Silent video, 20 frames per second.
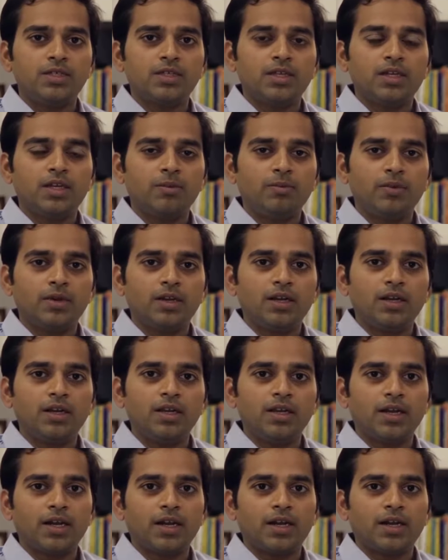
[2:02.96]
is
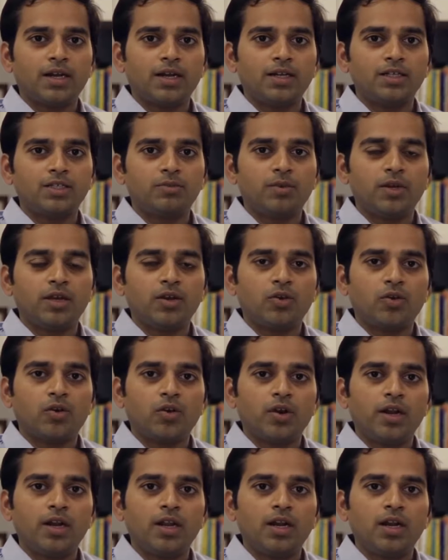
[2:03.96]
typically characterized by
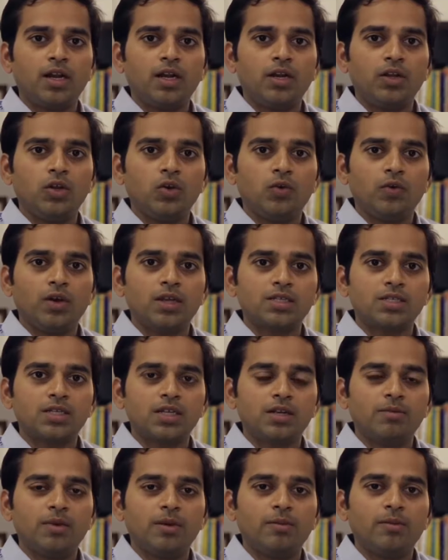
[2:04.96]
choroidal
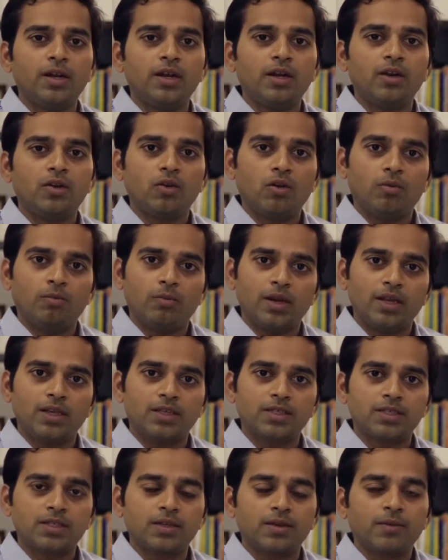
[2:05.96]
neovascular membrane
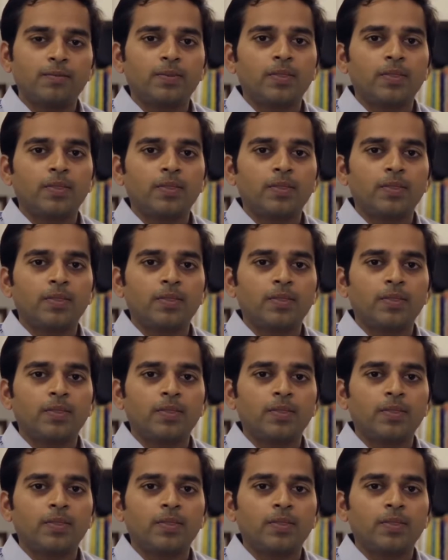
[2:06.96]
complex.